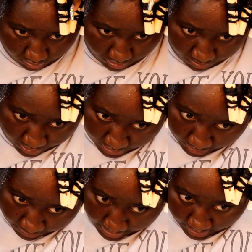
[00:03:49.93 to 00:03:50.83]
Let me put
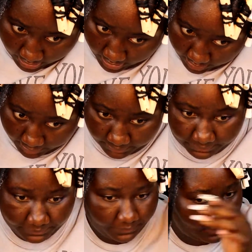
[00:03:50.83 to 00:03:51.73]
this back here.
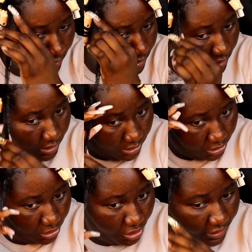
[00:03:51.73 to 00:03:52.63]

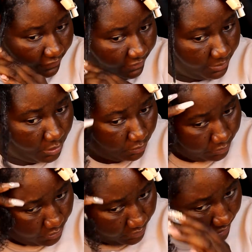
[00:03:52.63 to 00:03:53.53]
Starting from the
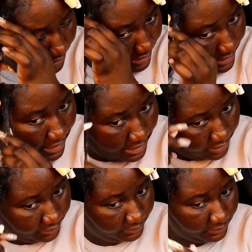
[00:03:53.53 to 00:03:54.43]
root
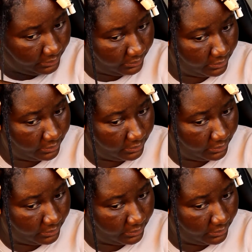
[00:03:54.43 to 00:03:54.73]
down,